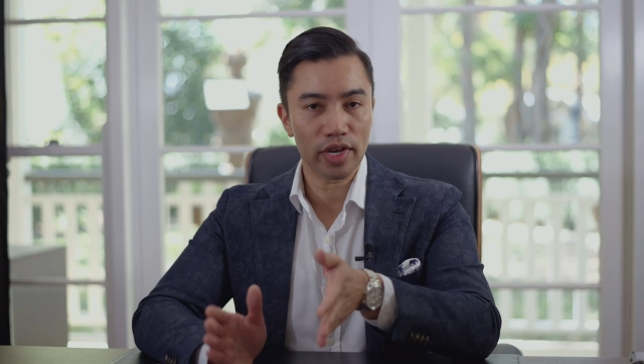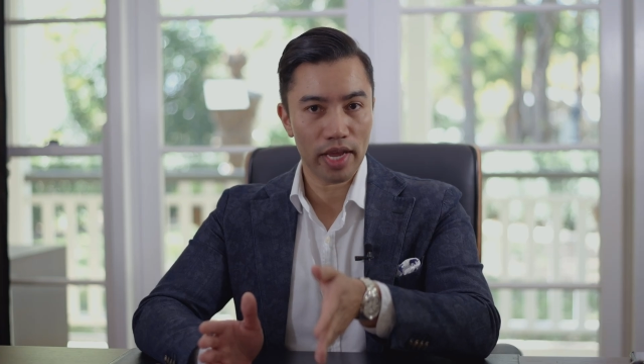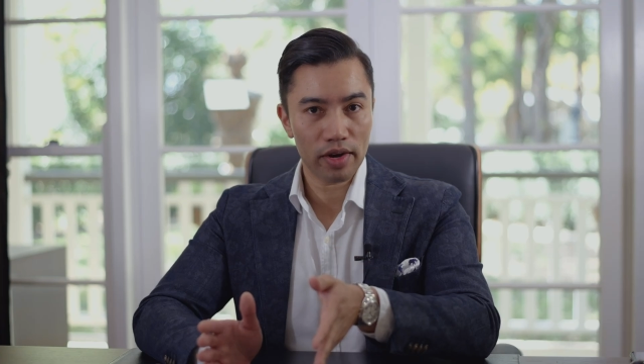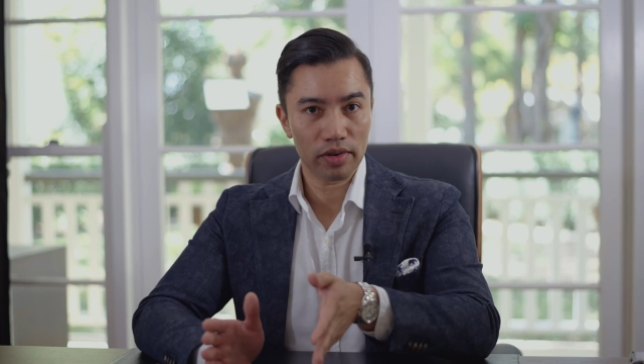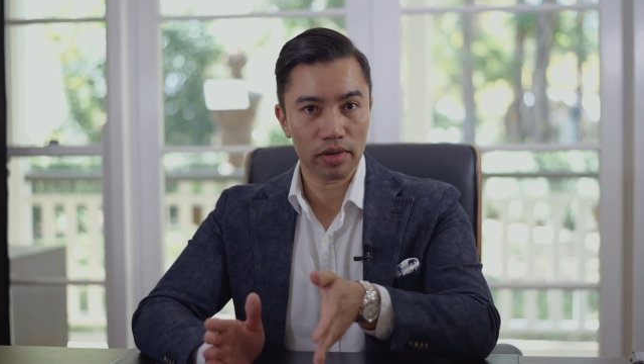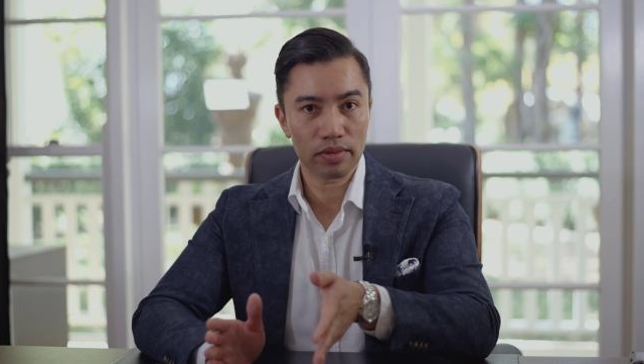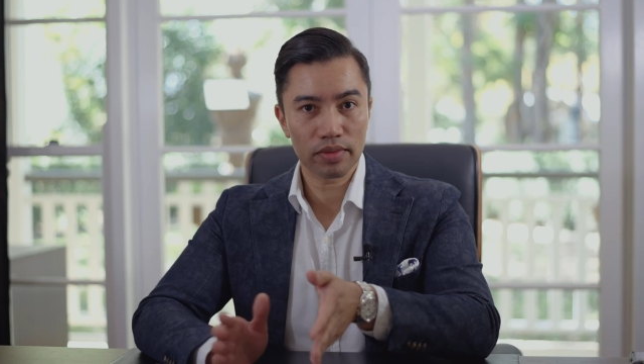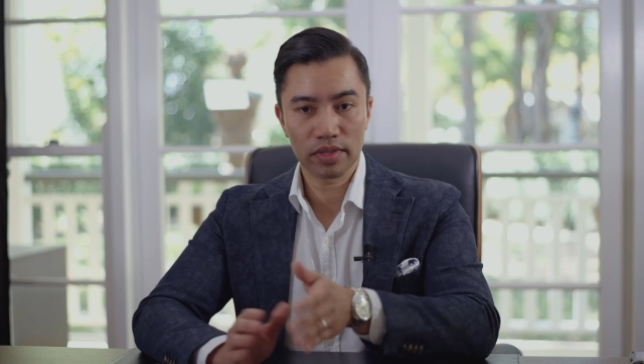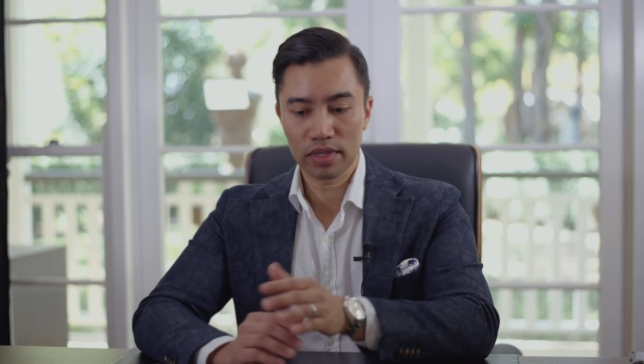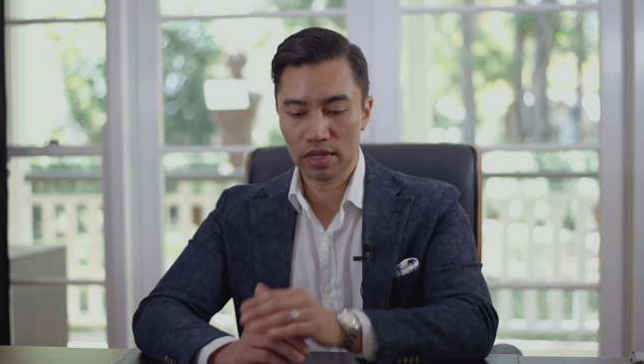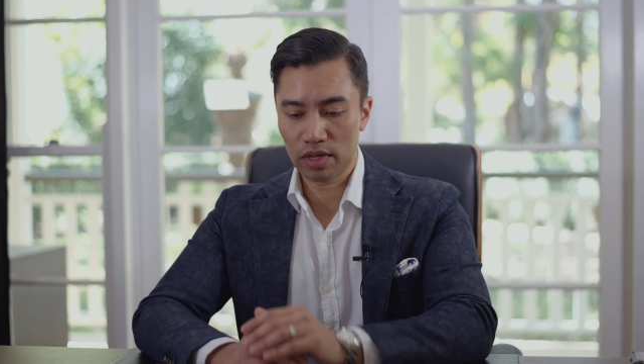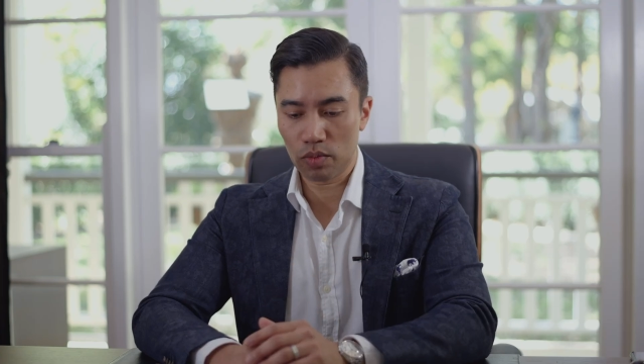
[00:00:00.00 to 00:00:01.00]
narrow
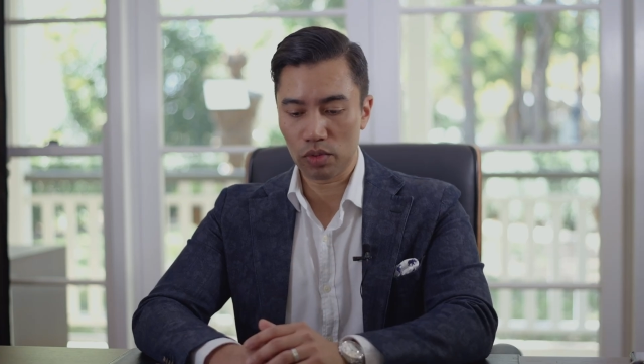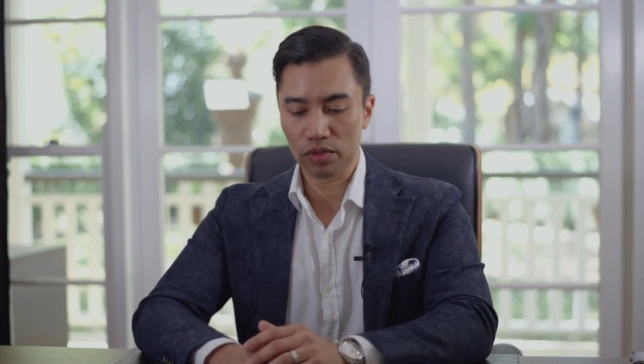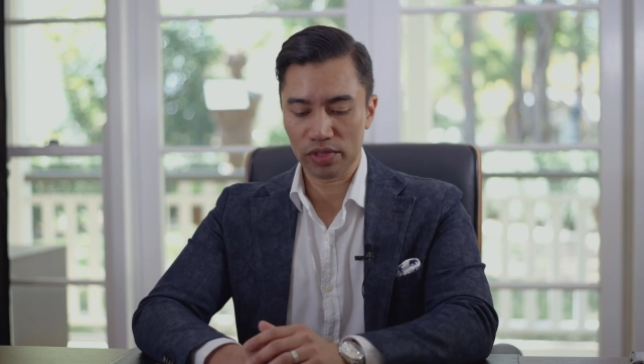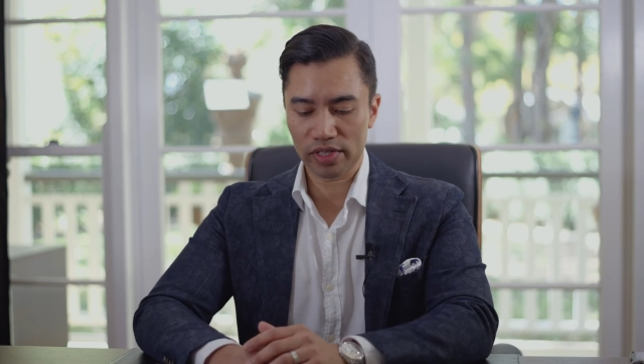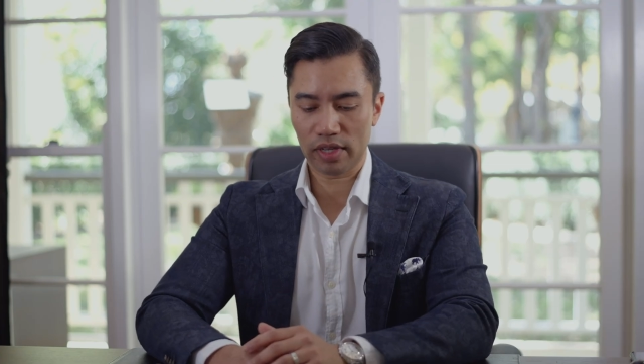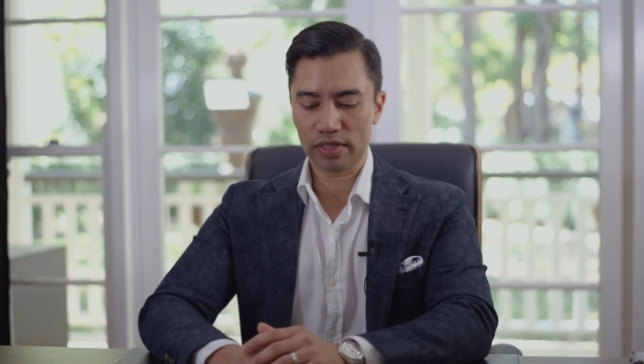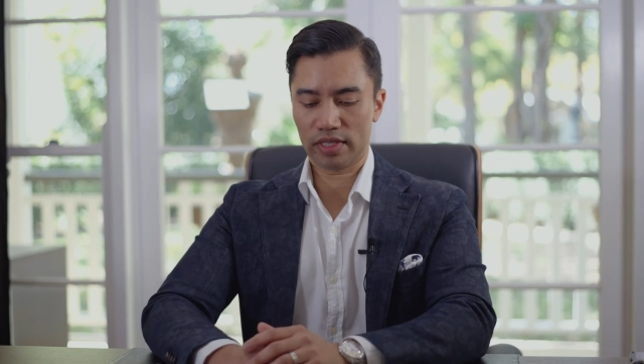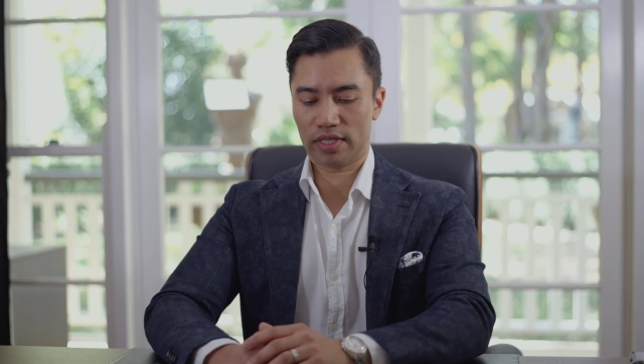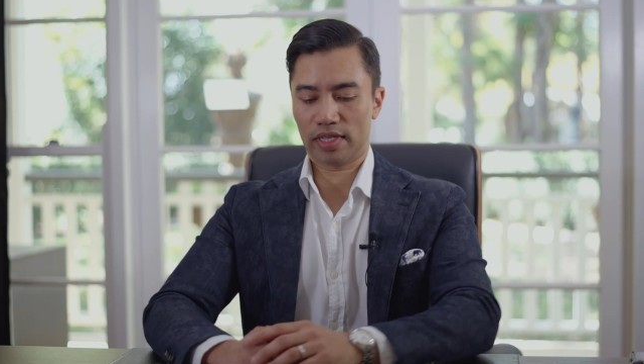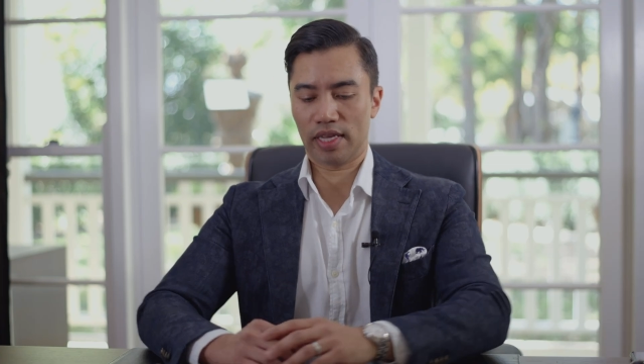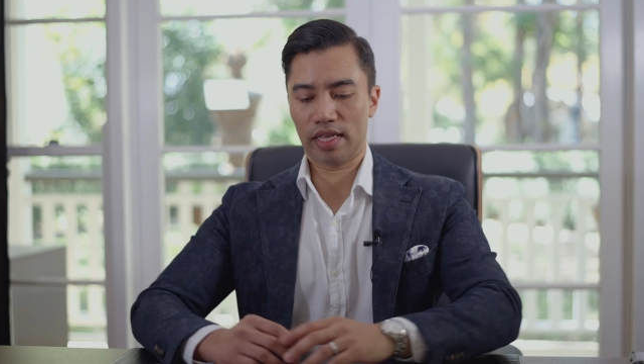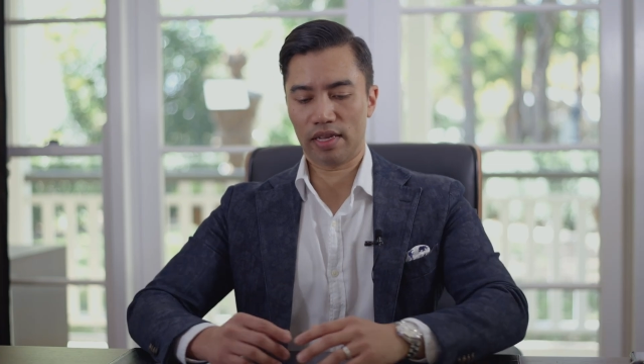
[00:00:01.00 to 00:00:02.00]
will
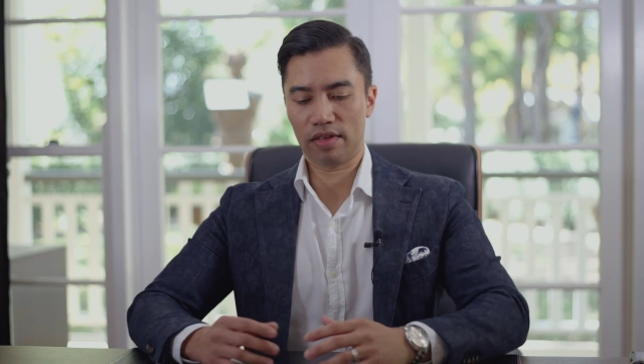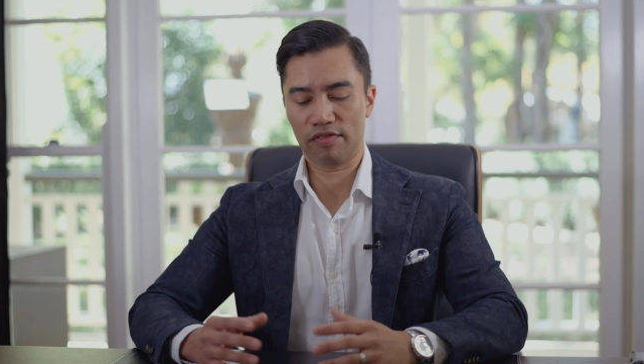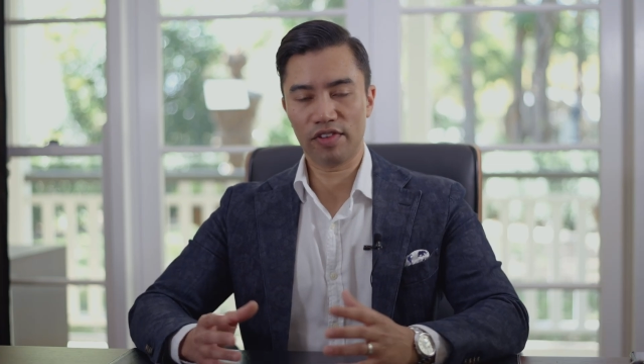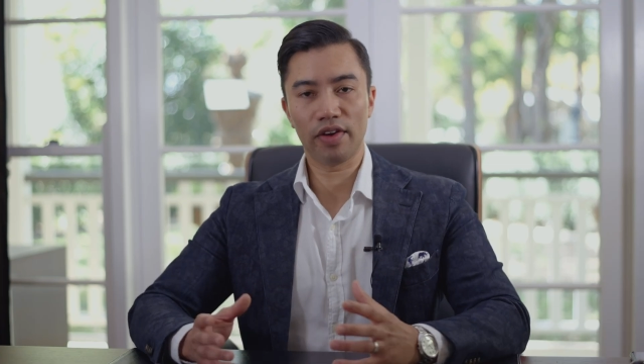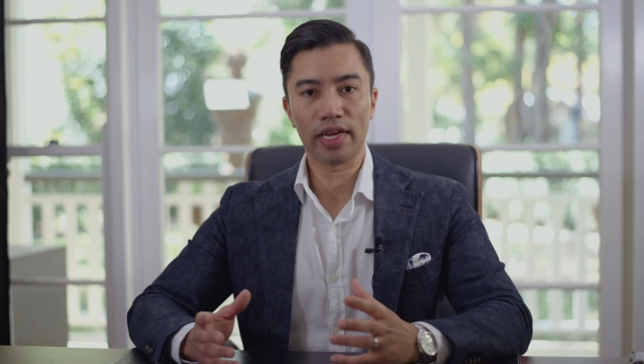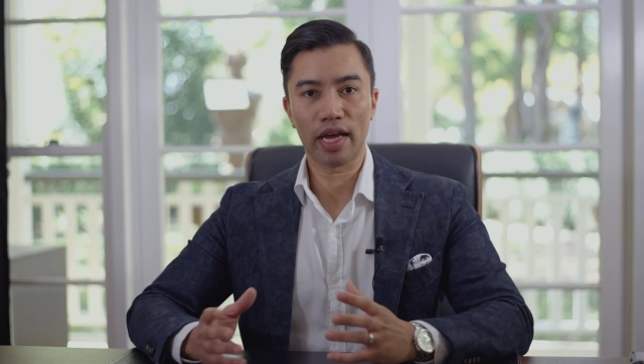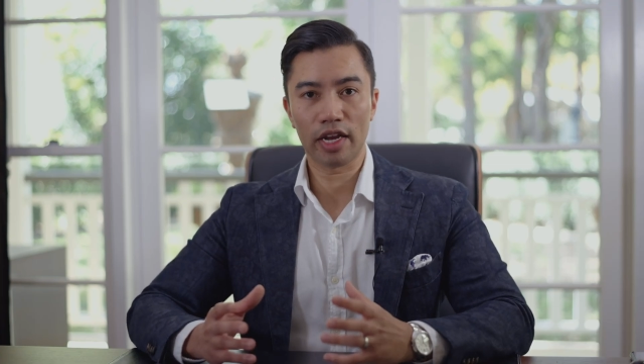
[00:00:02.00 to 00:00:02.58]
result in a very